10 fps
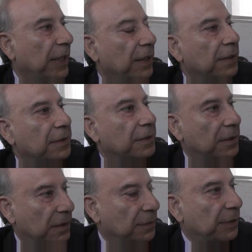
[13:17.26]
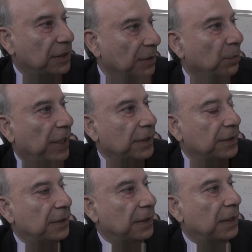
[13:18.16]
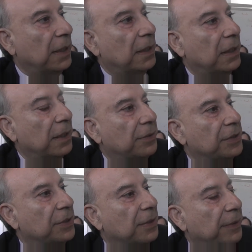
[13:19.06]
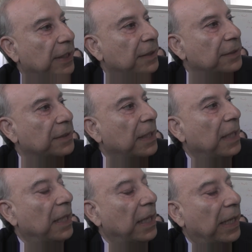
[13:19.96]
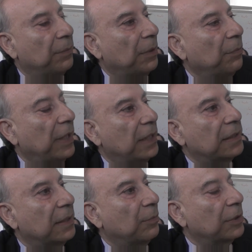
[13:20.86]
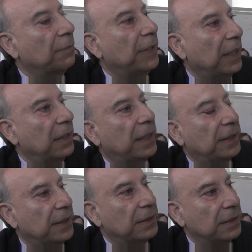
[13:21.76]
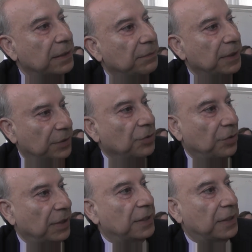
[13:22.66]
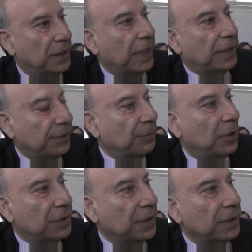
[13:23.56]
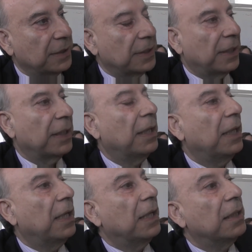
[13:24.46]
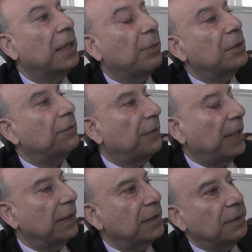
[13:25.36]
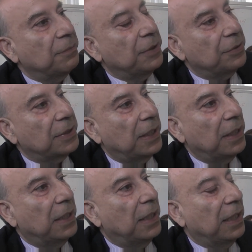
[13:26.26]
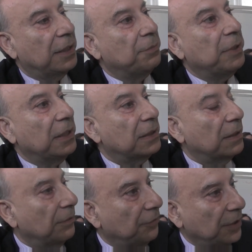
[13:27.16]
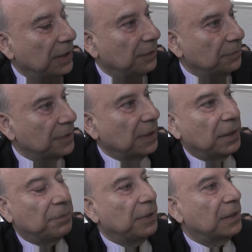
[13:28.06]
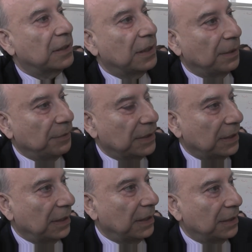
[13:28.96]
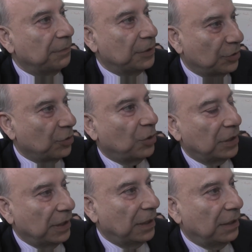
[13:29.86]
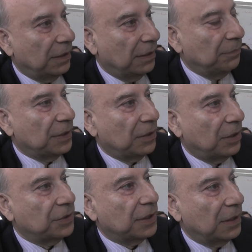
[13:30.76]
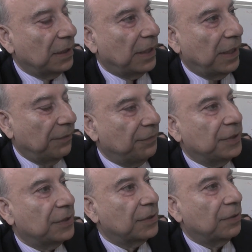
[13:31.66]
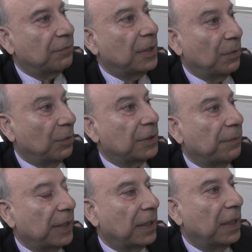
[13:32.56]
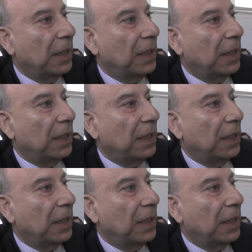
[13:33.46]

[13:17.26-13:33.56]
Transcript: Americans, especially white Christian Americans. And when we ask them what American identity means, and this is an anthropological study, they would define it simply to say it means freedoms, it means liberty, it means, all the mythological features of what American...